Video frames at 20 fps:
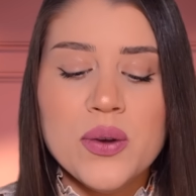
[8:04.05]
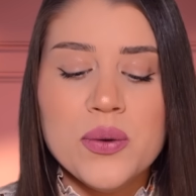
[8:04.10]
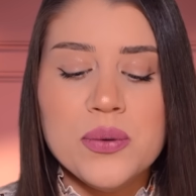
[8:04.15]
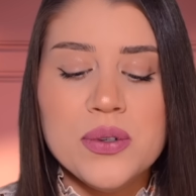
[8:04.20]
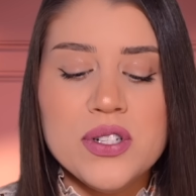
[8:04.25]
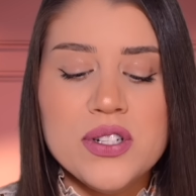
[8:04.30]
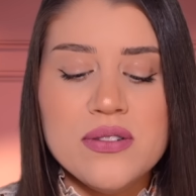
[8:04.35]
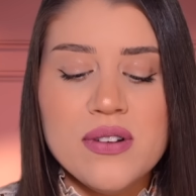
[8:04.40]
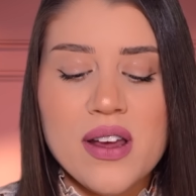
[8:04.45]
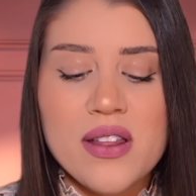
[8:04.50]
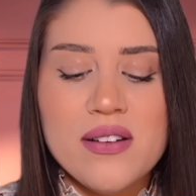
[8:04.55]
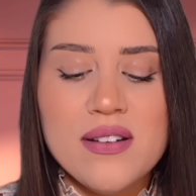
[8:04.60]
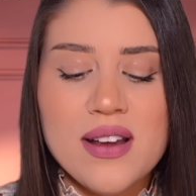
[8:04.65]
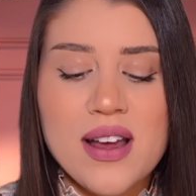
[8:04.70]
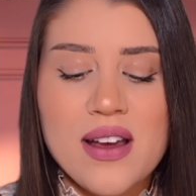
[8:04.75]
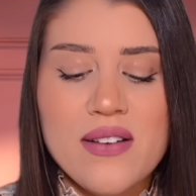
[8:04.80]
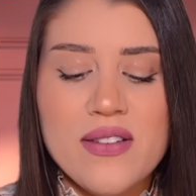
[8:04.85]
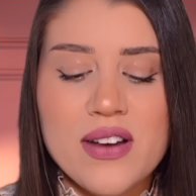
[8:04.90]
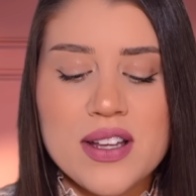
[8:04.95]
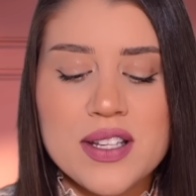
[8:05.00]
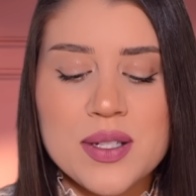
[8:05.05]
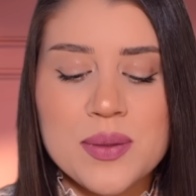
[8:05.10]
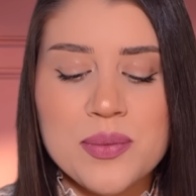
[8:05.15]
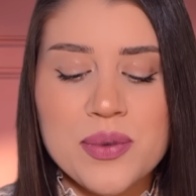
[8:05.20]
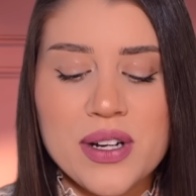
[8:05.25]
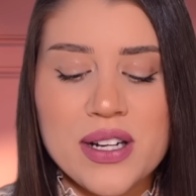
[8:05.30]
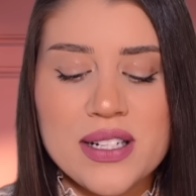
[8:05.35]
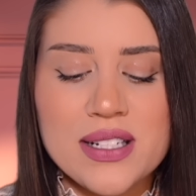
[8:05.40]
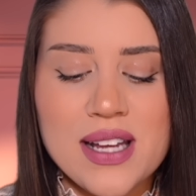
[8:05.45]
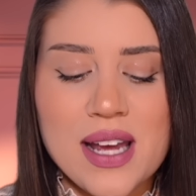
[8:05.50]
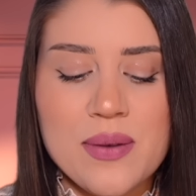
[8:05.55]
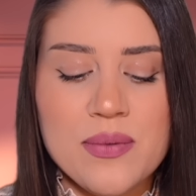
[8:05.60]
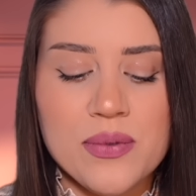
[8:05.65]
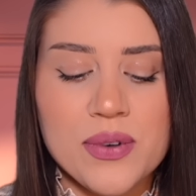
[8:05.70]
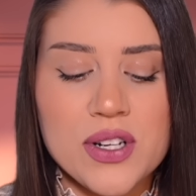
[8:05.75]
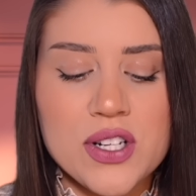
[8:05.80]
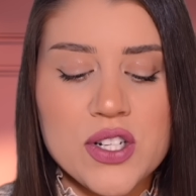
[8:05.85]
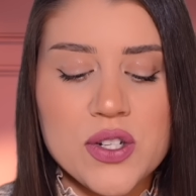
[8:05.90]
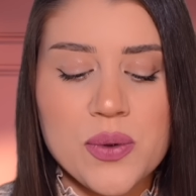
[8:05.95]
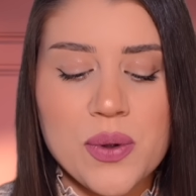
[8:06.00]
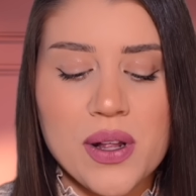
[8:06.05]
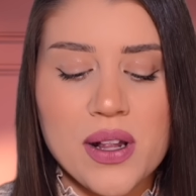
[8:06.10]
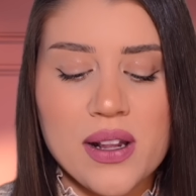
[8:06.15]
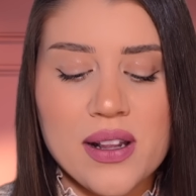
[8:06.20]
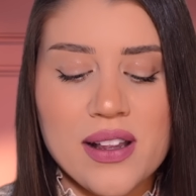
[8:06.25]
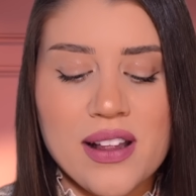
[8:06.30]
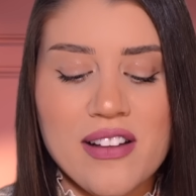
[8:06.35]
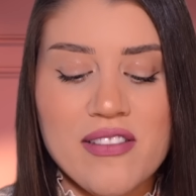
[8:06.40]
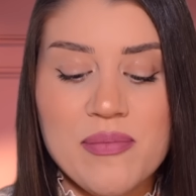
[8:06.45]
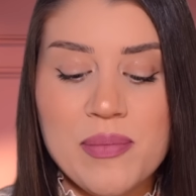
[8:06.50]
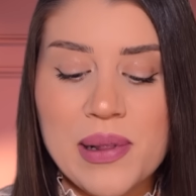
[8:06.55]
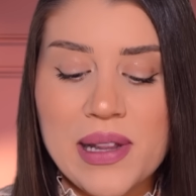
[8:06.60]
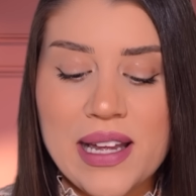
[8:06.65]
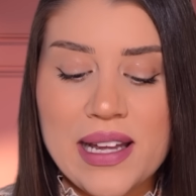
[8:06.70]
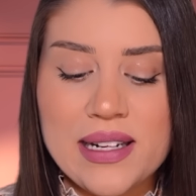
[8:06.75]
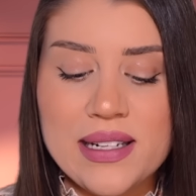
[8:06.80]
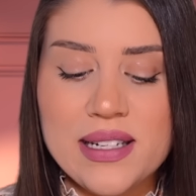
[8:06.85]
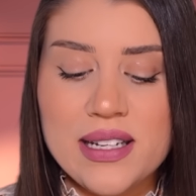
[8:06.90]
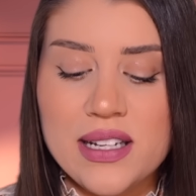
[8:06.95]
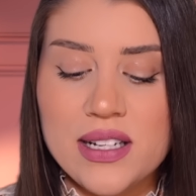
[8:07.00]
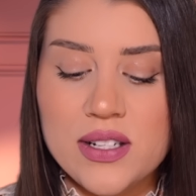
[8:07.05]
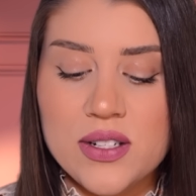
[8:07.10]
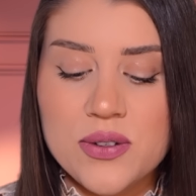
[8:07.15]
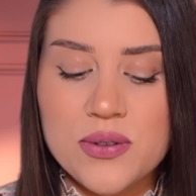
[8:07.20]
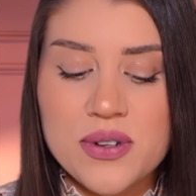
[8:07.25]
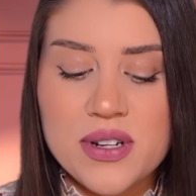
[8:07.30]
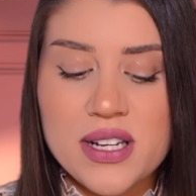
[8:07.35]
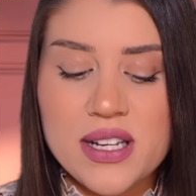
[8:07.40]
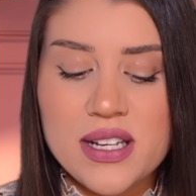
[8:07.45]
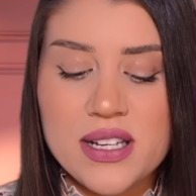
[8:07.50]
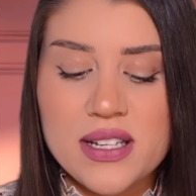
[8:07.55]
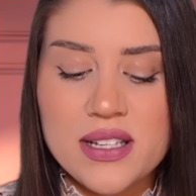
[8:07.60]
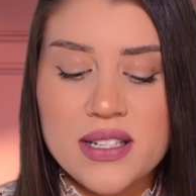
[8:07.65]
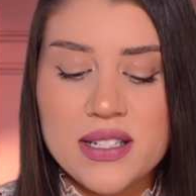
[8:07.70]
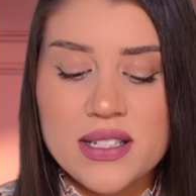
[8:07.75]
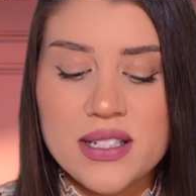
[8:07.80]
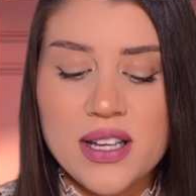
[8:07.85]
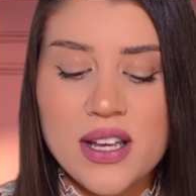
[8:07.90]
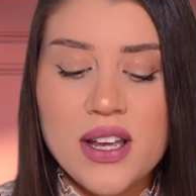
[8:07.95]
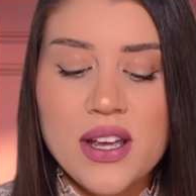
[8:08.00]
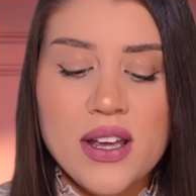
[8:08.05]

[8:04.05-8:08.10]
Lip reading: Would you rather have a springtime ritual of planting trees